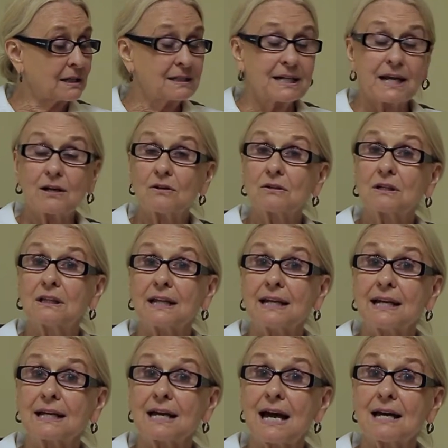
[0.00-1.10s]
Dayo
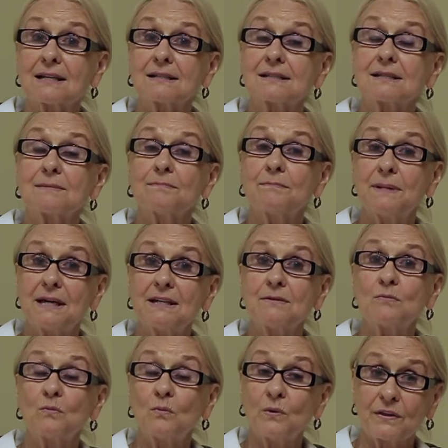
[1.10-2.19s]
Clinic has
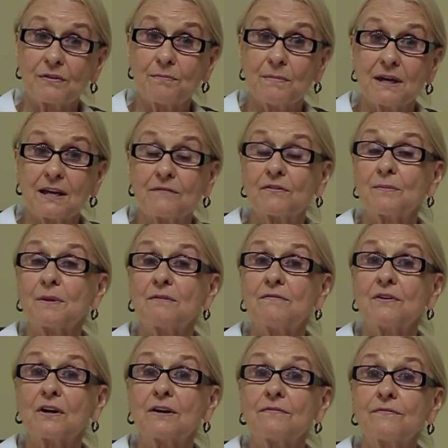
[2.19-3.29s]
been with me from the
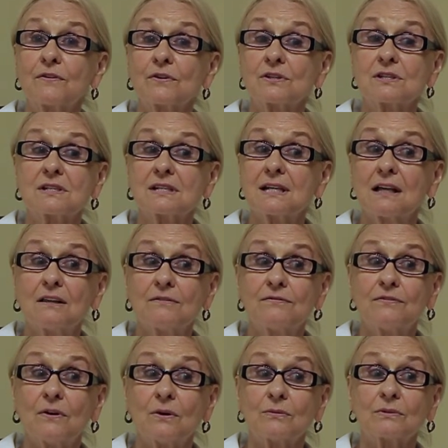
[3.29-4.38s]
very first
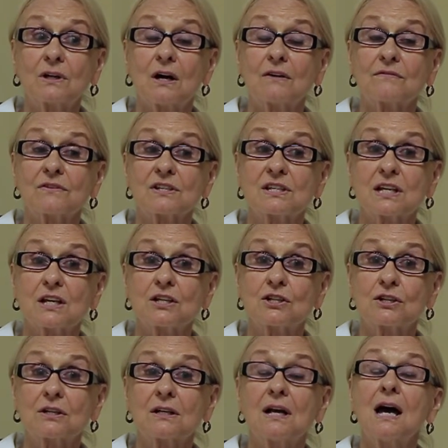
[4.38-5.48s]
telephone
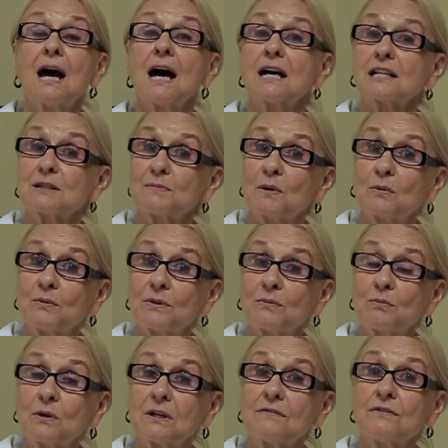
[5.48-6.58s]
conversation. I spoke with
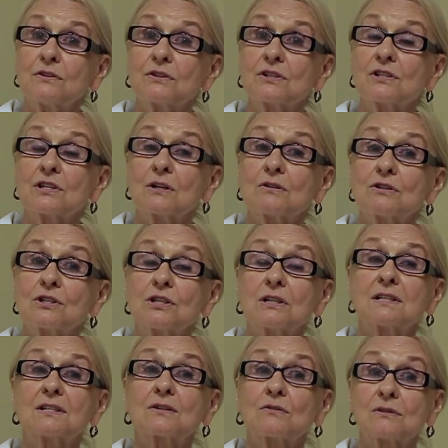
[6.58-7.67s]
one of your
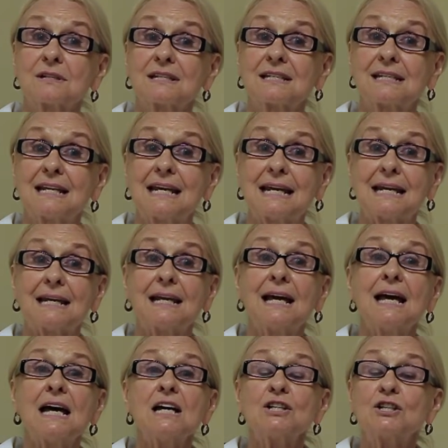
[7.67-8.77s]
associates, Christine.
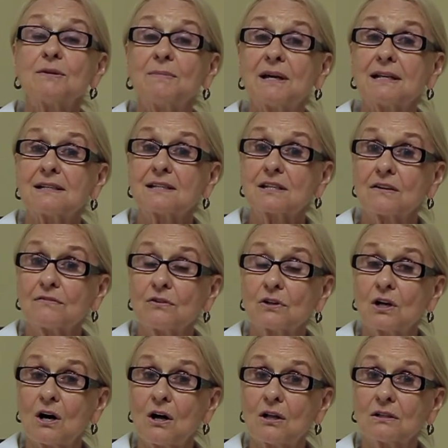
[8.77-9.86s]
She made several
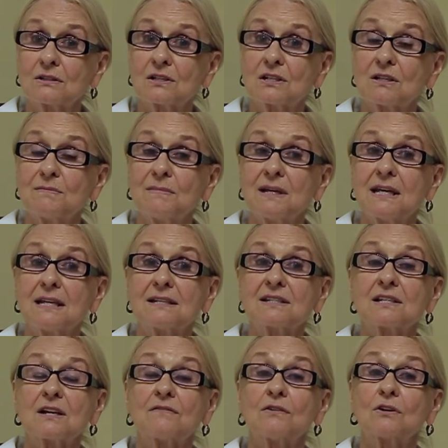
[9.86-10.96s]
calls to me,
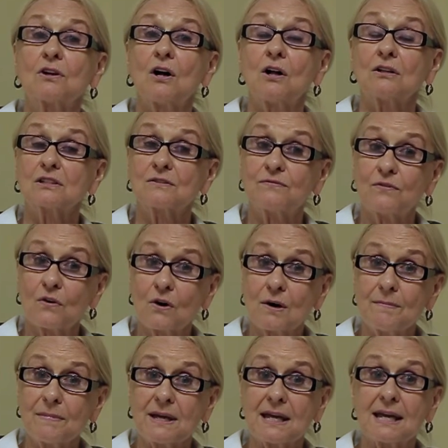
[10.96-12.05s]
several calls
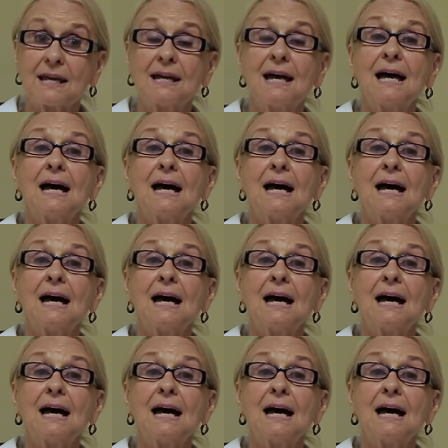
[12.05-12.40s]
for me,